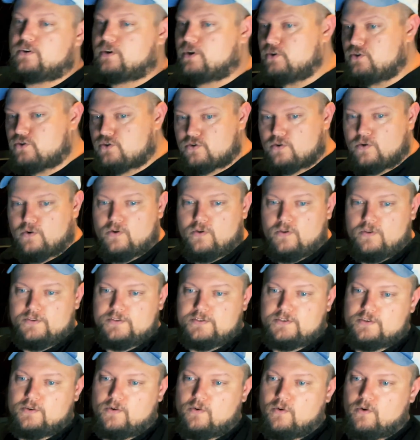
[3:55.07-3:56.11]

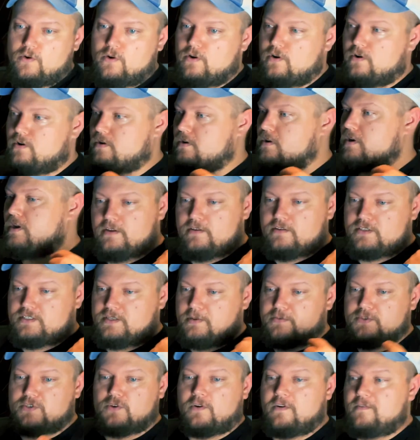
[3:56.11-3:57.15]
controls or
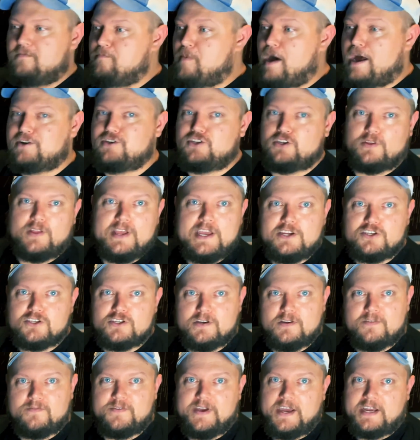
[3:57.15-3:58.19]
some sort of
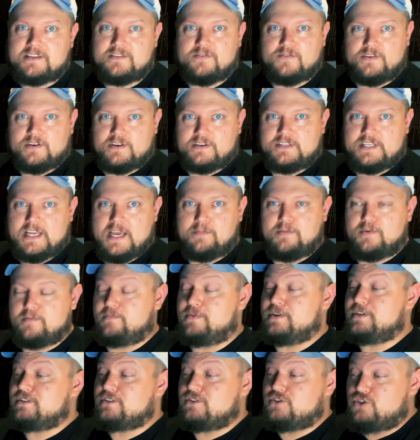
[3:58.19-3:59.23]
modulation effect, for example.
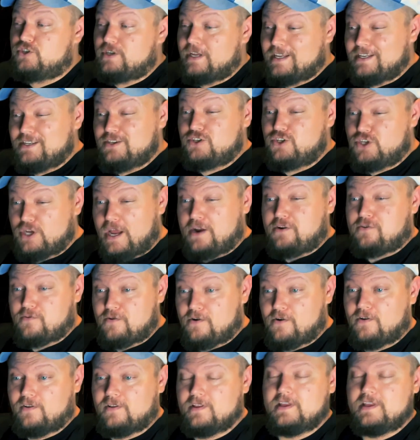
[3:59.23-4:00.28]
But in general,